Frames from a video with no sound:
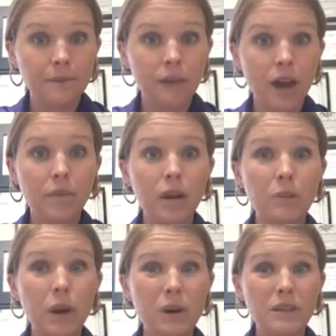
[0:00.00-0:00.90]
I'm going to
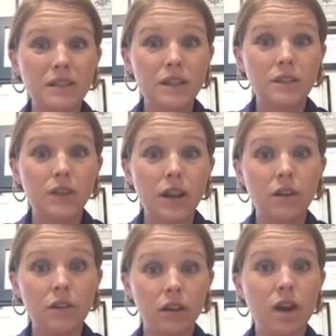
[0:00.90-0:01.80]
post this
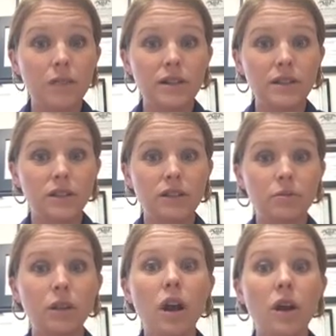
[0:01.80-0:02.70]
video in the comment section
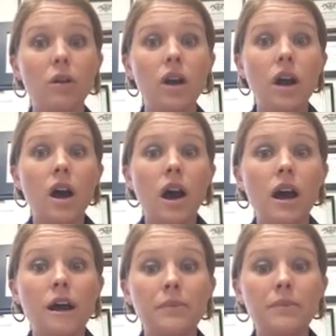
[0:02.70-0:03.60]
below
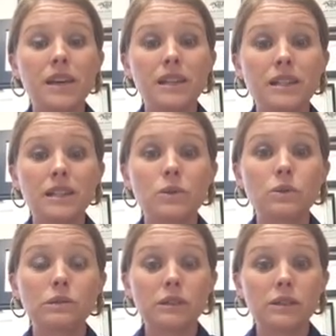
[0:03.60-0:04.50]
because it's
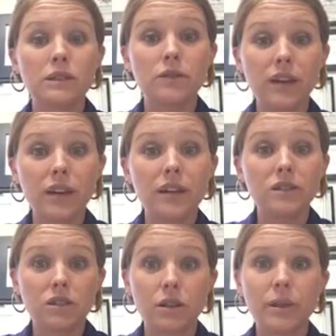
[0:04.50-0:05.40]
very
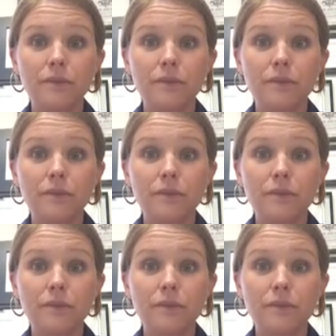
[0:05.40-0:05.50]
disturbing.